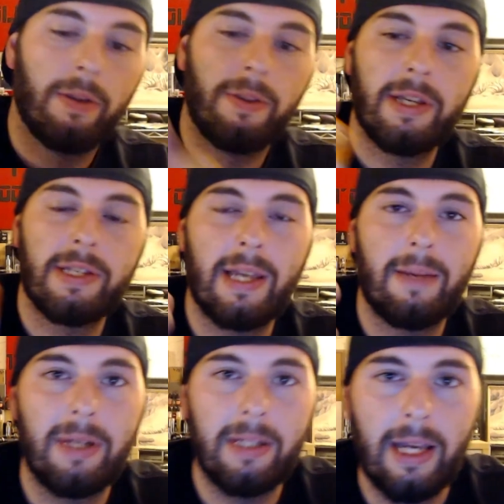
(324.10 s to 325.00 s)
This
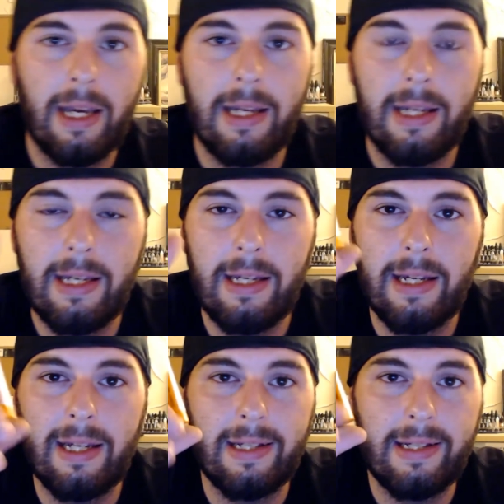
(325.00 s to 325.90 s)
MNKE
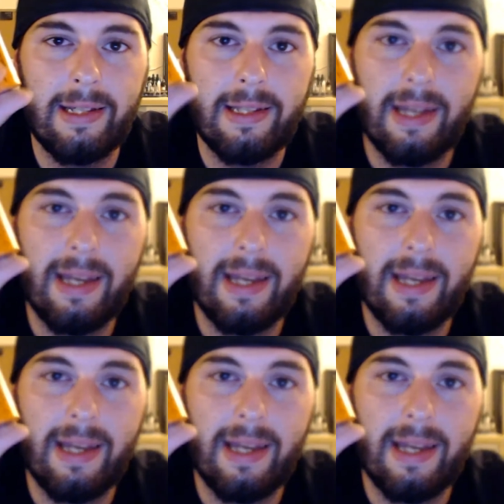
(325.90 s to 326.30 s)
is